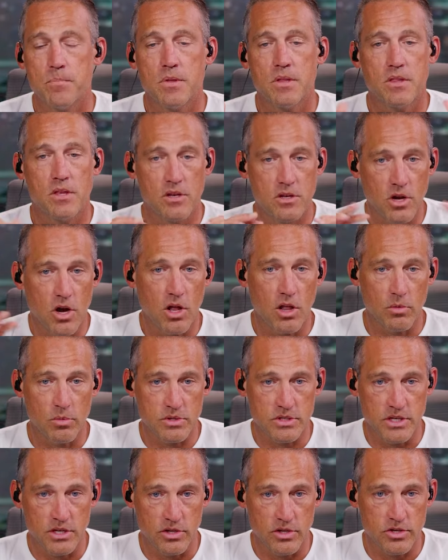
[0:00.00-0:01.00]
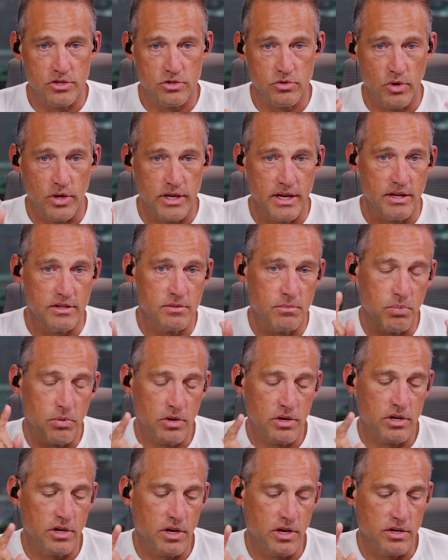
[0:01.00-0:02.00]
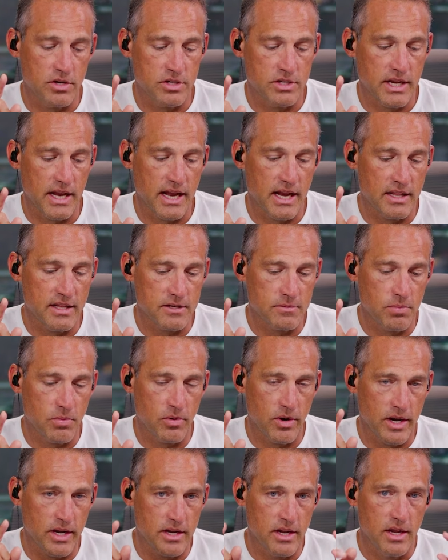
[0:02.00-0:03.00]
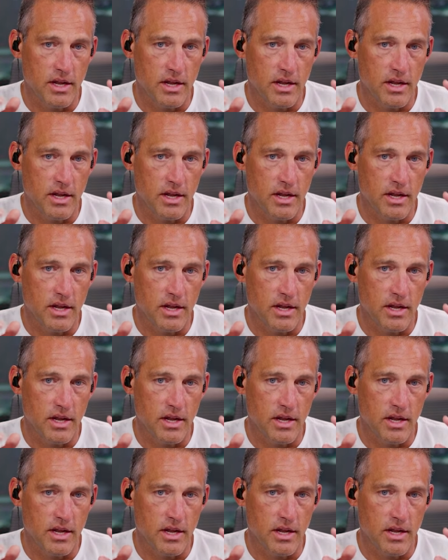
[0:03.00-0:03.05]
The dollar was nearly destroyed. Now, it's important to understand at this point,